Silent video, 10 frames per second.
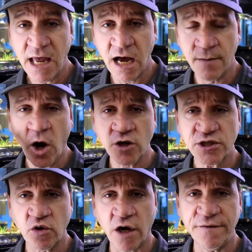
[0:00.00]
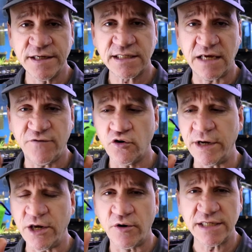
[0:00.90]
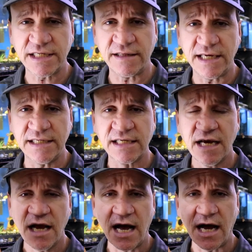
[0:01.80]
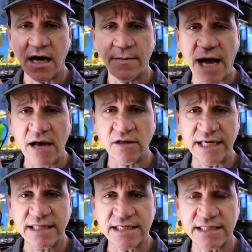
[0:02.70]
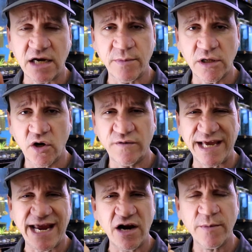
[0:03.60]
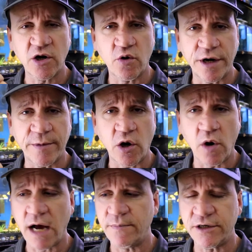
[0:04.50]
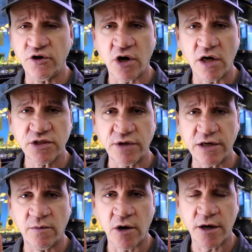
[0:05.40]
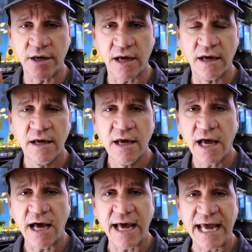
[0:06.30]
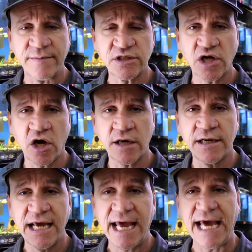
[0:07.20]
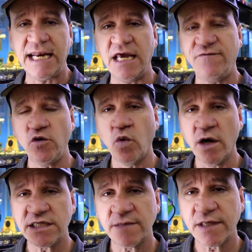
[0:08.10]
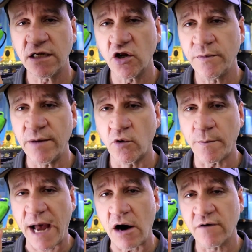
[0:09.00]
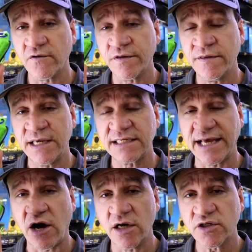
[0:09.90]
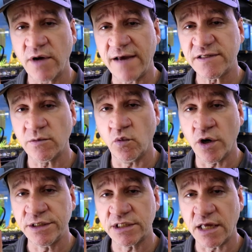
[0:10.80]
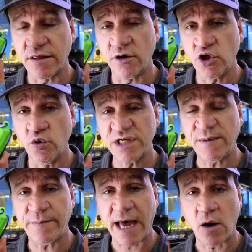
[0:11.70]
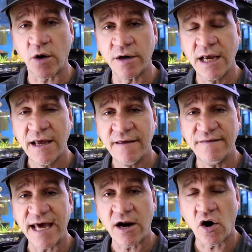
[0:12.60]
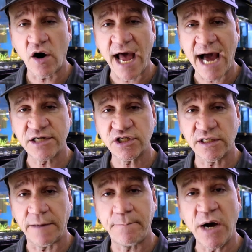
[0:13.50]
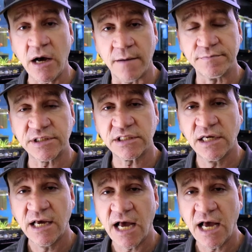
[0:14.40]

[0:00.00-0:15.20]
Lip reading: also on this, if you're interested in these, I'll link this down below. They carry them on Aquarium Co-op, but you can also get them on Amazon. And if you want something a little bit more powerful than this, they also have some ones that are USB powered that are actually pumps.